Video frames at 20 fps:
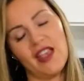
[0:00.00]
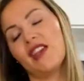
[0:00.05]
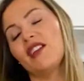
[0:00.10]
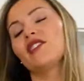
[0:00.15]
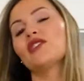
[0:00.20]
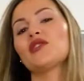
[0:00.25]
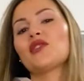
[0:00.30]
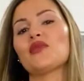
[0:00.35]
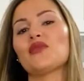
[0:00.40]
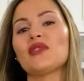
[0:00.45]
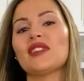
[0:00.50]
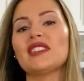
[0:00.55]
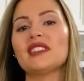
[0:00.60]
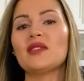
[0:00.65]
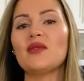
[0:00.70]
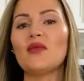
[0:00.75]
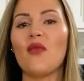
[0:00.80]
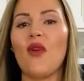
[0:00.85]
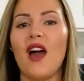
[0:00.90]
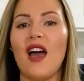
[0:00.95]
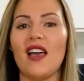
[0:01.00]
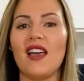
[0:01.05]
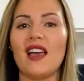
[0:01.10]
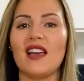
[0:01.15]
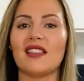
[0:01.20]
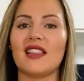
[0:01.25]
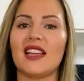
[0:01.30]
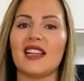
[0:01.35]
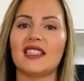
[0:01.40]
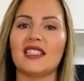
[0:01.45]
So the reason why I
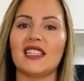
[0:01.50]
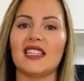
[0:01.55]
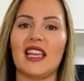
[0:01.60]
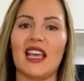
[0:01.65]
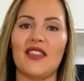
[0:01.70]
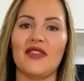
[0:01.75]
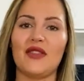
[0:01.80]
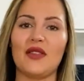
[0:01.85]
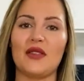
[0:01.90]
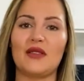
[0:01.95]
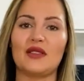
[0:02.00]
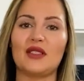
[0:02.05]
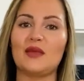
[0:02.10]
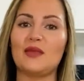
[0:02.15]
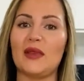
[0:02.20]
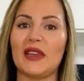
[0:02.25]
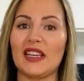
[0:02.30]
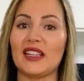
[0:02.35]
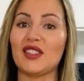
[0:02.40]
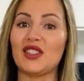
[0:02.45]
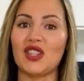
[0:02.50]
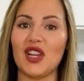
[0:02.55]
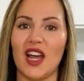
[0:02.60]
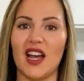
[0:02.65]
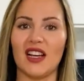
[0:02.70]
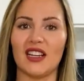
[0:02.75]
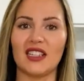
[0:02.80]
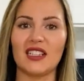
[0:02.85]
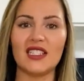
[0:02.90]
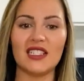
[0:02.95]
like to get those big
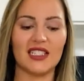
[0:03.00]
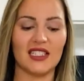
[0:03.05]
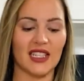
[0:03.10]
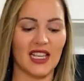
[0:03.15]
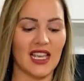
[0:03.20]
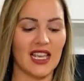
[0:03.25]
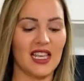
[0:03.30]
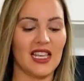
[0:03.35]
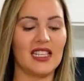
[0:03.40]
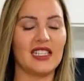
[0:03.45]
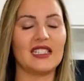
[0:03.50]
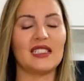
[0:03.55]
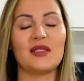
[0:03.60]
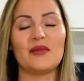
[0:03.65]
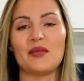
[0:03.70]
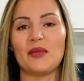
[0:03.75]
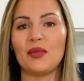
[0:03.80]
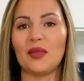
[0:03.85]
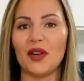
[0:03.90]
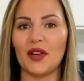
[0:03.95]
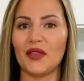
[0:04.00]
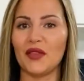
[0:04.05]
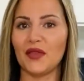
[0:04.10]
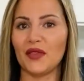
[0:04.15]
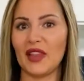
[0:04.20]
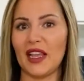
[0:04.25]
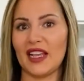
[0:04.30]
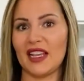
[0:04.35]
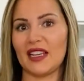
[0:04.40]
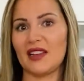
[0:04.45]
chunks is
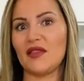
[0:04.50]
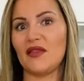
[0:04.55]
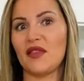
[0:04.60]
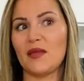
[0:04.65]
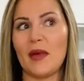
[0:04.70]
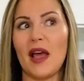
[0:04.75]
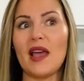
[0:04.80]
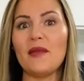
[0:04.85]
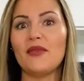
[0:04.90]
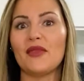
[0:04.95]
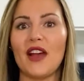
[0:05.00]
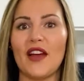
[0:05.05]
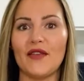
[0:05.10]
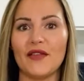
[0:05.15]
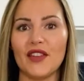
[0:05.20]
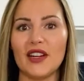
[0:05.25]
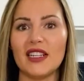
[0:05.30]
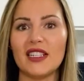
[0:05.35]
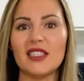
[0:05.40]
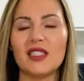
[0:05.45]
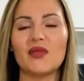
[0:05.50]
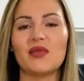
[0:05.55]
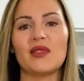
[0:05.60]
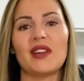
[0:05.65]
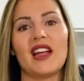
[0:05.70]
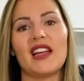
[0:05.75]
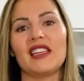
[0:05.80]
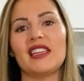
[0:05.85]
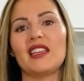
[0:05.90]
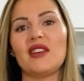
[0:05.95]
like for my preference, when
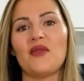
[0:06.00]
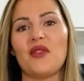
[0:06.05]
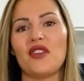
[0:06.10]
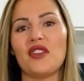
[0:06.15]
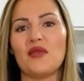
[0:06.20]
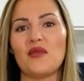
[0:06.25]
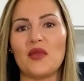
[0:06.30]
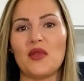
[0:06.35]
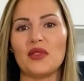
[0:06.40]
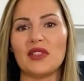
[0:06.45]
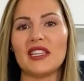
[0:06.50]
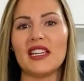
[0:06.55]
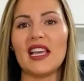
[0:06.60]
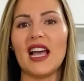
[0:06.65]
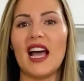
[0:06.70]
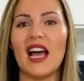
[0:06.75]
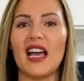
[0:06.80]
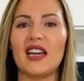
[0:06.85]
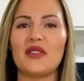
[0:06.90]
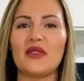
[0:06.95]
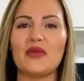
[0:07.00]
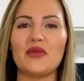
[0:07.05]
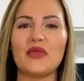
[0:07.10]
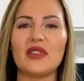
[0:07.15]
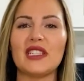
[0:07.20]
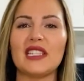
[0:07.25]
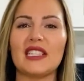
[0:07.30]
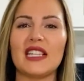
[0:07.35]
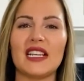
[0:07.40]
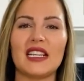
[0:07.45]
I eat guacamole, I don't
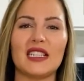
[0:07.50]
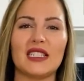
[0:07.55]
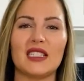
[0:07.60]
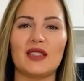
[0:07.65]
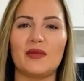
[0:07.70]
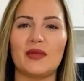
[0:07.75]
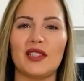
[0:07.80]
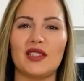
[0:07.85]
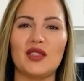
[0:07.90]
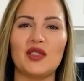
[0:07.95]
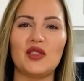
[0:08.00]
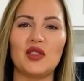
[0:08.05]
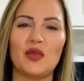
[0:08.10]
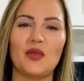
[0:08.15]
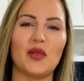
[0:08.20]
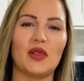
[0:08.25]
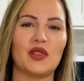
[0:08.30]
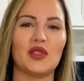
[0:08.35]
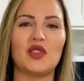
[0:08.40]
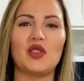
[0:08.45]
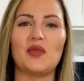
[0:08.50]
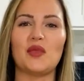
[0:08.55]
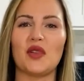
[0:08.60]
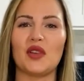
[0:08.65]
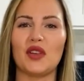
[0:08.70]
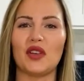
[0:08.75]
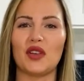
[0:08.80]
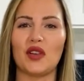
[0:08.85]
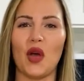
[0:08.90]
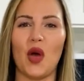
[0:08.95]
really like it to be
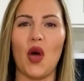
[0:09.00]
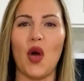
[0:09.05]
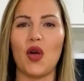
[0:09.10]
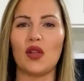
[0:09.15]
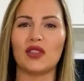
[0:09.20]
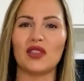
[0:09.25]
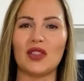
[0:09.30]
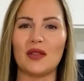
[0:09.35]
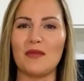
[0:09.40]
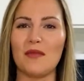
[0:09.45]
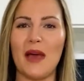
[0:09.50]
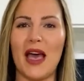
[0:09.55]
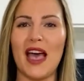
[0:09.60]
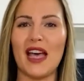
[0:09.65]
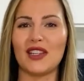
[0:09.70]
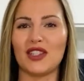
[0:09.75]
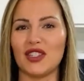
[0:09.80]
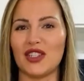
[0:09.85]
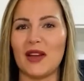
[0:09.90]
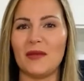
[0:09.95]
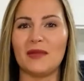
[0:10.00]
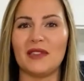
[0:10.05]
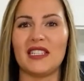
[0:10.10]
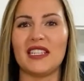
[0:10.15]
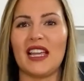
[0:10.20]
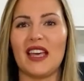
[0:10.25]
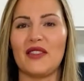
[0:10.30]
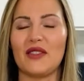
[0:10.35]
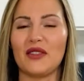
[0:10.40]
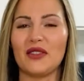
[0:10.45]
super all mashed up
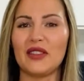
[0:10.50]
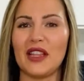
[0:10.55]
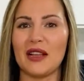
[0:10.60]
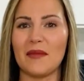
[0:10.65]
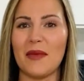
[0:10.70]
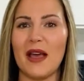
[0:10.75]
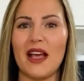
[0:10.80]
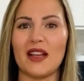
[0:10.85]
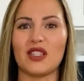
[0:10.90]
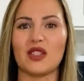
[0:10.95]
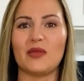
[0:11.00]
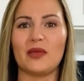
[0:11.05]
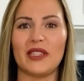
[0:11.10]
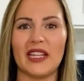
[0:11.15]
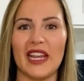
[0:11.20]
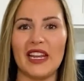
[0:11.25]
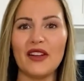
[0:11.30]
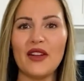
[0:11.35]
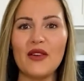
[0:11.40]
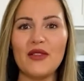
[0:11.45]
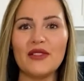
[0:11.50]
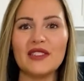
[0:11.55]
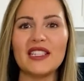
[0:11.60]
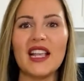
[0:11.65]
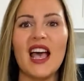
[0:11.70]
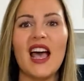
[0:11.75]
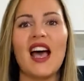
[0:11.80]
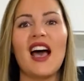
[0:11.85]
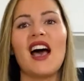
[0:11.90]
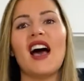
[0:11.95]
together like mashed potatoes.
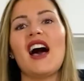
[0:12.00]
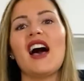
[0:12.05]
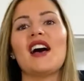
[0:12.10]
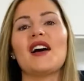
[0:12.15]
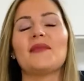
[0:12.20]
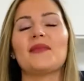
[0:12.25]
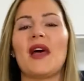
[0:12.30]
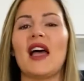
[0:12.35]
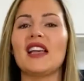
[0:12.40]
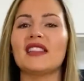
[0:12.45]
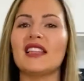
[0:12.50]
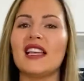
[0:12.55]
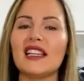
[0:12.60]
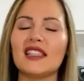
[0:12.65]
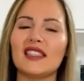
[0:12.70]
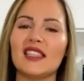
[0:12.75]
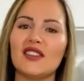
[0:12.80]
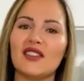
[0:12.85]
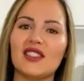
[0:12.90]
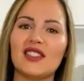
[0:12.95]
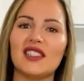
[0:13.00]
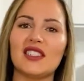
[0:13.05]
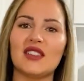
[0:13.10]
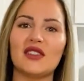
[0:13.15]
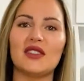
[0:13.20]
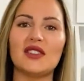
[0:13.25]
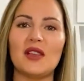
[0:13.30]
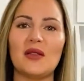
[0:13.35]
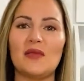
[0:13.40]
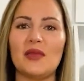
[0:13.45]
I like there still
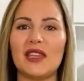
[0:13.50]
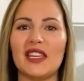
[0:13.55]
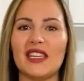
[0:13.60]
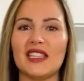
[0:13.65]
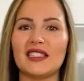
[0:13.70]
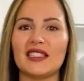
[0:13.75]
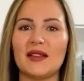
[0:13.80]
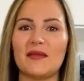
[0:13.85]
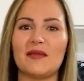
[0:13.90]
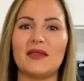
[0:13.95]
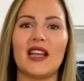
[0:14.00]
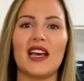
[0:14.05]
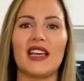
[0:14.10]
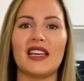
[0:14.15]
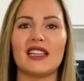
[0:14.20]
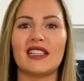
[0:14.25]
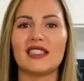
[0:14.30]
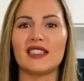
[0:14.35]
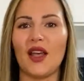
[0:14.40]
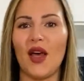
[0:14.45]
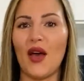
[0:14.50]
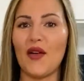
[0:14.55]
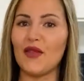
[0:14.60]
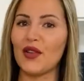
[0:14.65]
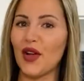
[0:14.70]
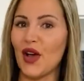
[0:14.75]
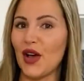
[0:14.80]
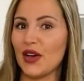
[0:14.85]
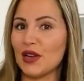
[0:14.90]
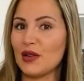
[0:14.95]
to be some nice
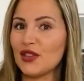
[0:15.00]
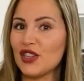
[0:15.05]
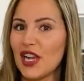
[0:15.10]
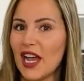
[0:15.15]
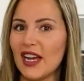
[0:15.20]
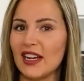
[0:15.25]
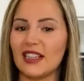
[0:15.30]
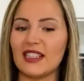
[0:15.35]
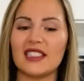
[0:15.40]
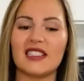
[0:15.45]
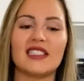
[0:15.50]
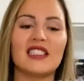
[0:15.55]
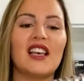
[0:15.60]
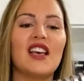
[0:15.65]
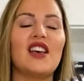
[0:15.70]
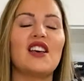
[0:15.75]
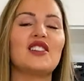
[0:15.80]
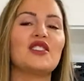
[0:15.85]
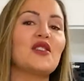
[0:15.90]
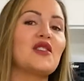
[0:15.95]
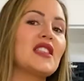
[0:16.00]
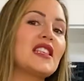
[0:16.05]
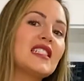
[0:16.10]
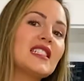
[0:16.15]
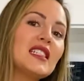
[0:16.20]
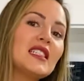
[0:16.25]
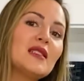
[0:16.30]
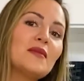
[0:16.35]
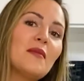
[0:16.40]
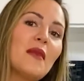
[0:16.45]
avocado chunks. So this
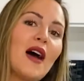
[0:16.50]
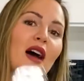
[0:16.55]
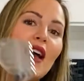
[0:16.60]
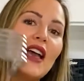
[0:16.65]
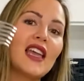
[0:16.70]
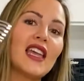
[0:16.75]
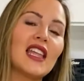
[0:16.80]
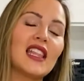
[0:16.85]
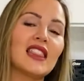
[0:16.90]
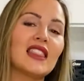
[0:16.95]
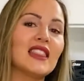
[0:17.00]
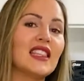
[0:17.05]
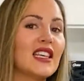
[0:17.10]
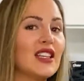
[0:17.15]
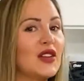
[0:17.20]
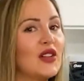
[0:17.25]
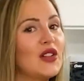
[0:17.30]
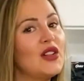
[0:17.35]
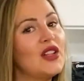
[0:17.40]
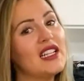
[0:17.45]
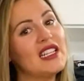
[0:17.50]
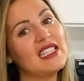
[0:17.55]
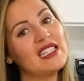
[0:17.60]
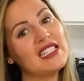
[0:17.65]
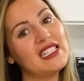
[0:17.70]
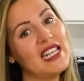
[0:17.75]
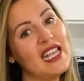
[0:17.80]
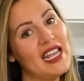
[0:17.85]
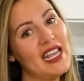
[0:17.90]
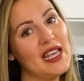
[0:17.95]
is my little
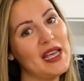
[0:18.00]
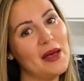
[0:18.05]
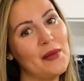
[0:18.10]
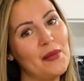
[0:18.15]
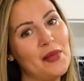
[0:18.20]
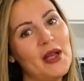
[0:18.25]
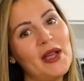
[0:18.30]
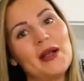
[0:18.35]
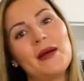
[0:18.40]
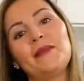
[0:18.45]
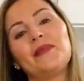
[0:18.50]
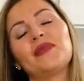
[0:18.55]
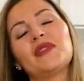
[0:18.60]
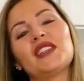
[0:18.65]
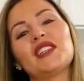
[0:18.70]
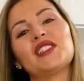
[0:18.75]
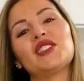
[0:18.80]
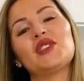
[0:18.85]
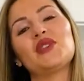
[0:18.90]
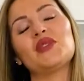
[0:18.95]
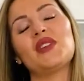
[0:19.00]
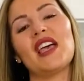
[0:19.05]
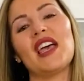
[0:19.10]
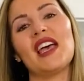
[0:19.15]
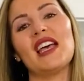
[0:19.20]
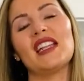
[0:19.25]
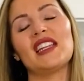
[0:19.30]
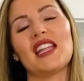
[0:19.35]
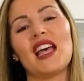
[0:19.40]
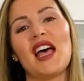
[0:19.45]
tip to
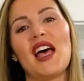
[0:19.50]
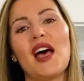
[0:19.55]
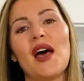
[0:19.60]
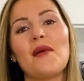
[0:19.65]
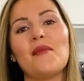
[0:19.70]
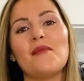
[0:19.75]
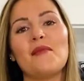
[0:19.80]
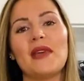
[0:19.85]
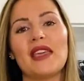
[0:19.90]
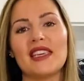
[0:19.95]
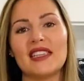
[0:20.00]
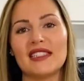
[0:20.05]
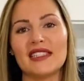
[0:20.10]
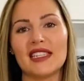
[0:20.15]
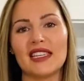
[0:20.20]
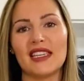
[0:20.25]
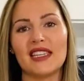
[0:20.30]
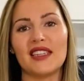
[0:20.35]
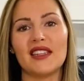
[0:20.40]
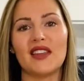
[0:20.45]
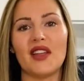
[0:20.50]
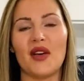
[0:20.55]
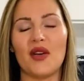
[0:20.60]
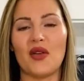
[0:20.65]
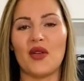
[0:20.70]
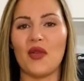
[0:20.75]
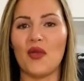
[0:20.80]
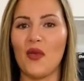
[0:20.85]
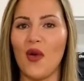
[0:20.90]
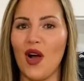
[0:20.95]
get amazing
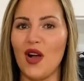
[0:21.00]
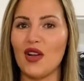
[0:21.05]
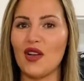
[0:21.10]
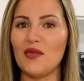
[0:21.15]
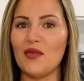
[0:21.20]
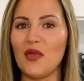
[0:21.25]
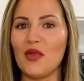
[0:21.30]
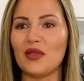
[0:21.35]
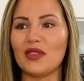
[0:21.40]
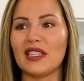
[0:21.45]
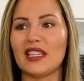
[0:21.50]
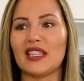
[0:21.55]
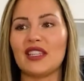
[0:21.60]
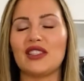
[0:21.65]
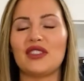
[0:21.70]
guacamole.